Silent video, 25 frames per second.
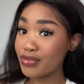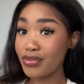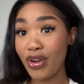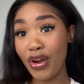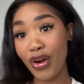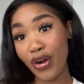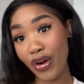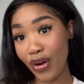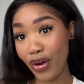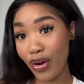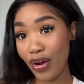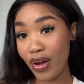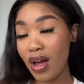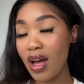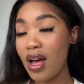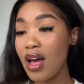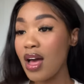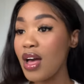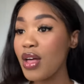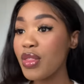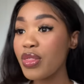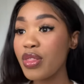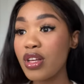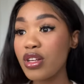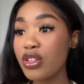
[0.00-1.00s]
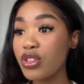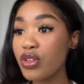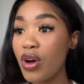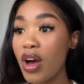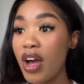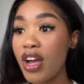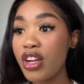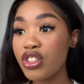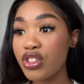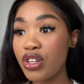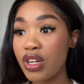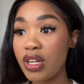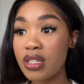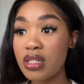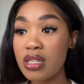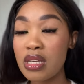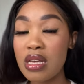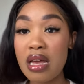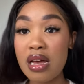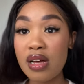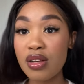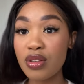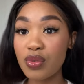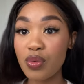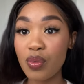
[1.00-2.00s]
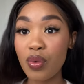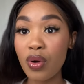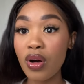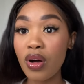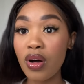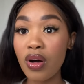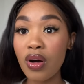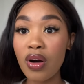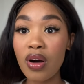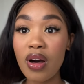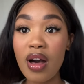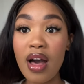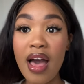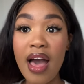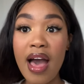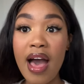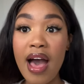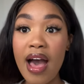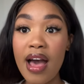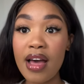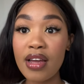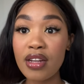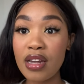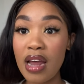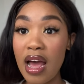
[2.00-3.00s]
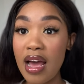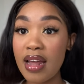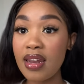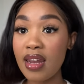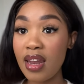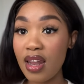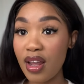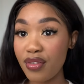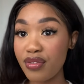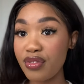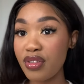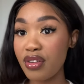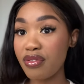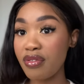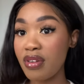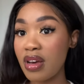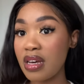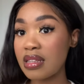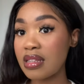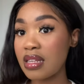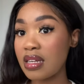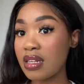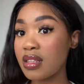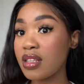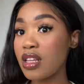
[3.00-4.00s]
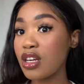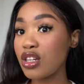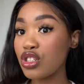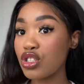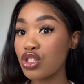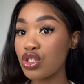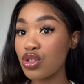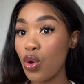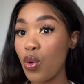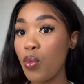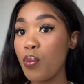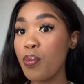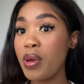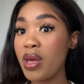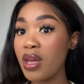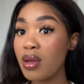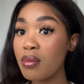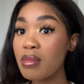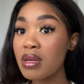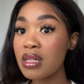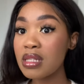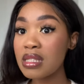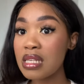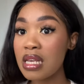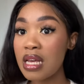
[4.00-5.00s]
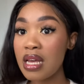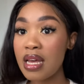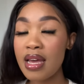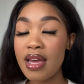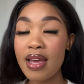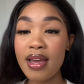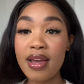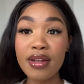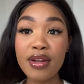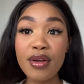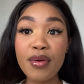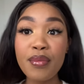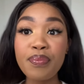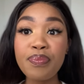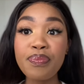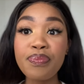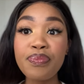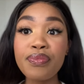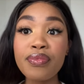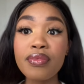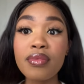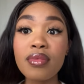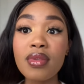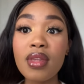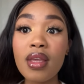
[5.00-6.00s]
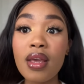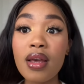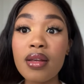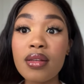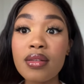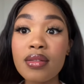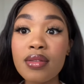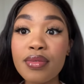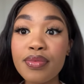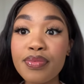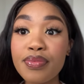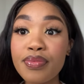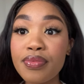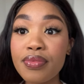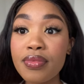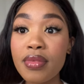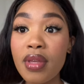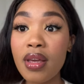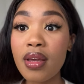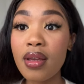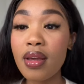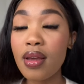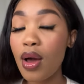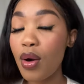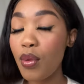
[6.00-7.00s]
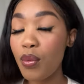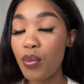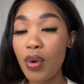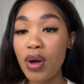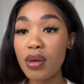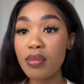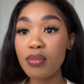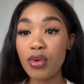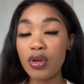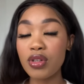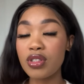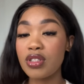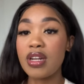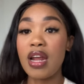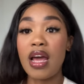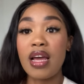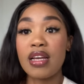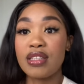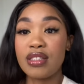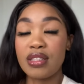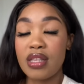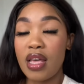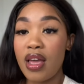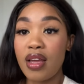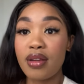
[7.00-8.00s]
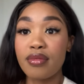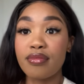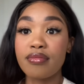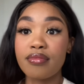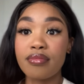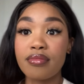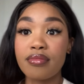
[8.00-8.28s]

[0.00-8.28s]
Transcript: girl, they're so hydrating as well, and I love the fact that they're so pigmented, because like, what more should I say?